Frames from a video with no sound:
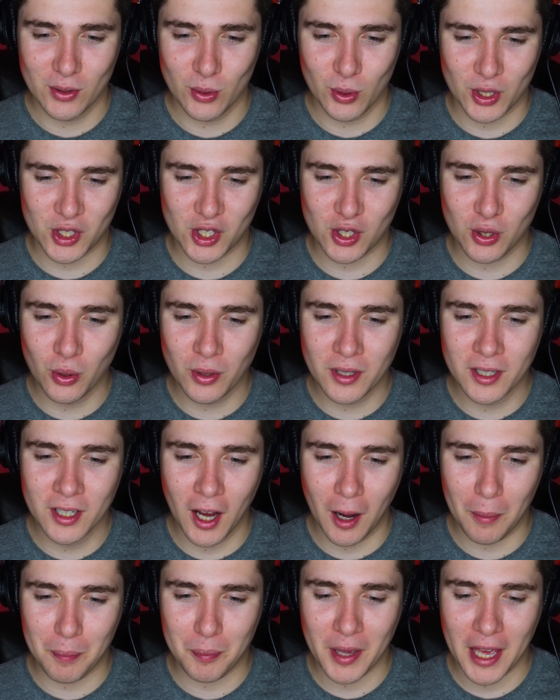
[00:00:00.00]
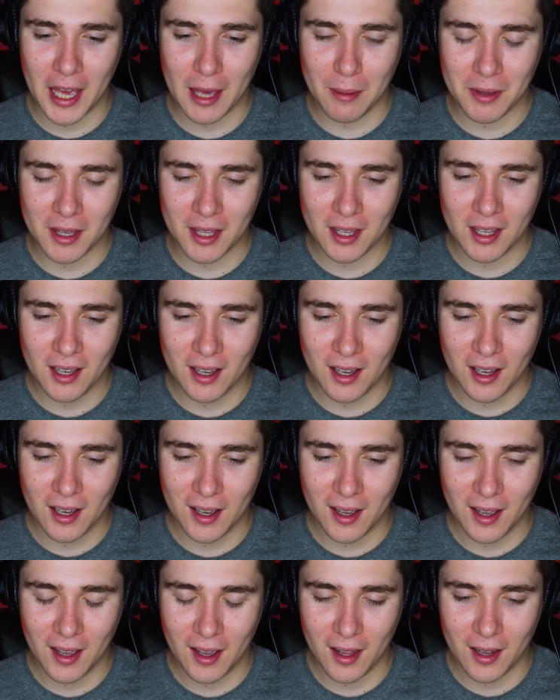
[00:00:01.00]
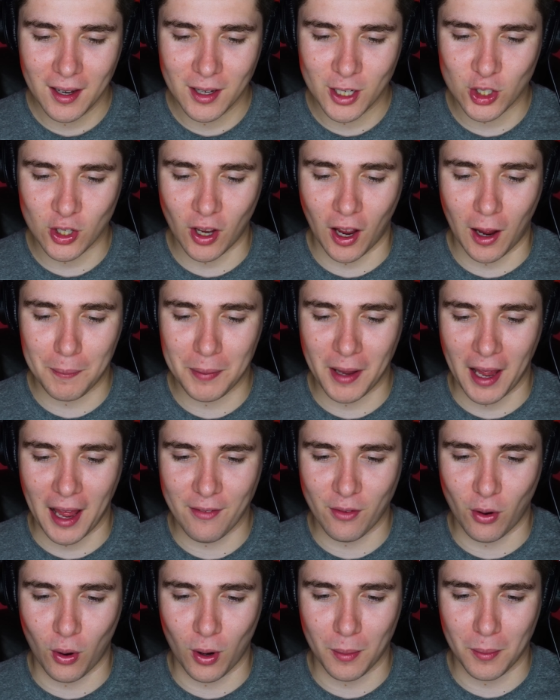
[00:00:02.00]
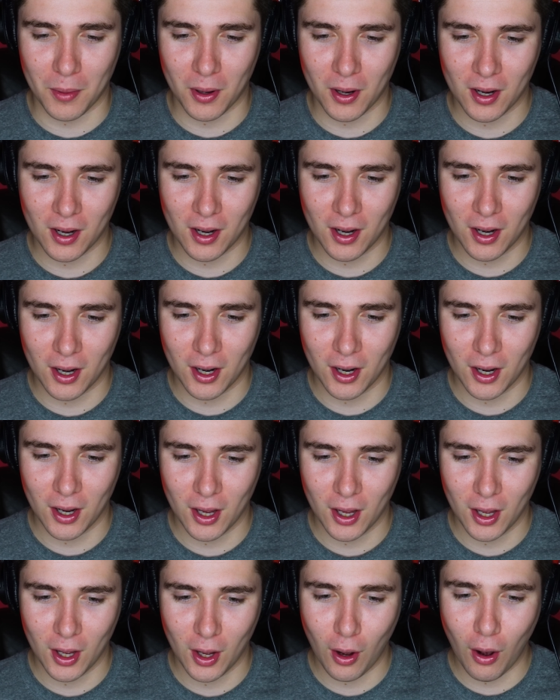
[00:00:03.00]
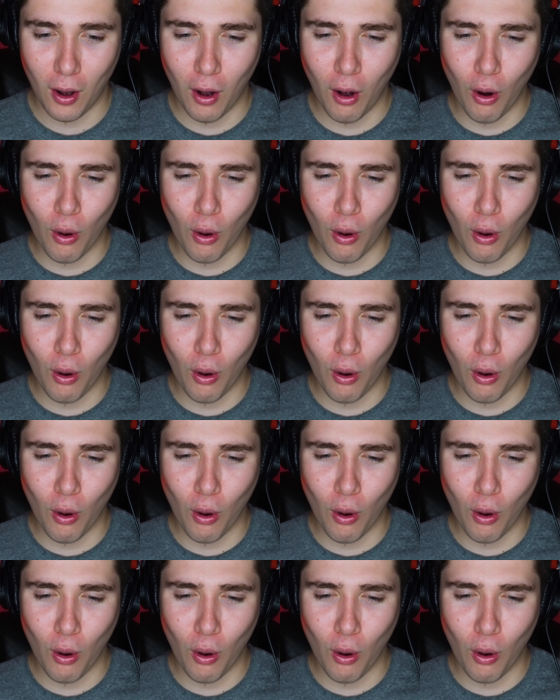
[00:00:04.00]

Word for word: We're suiting up, baby. Does Appa have armor?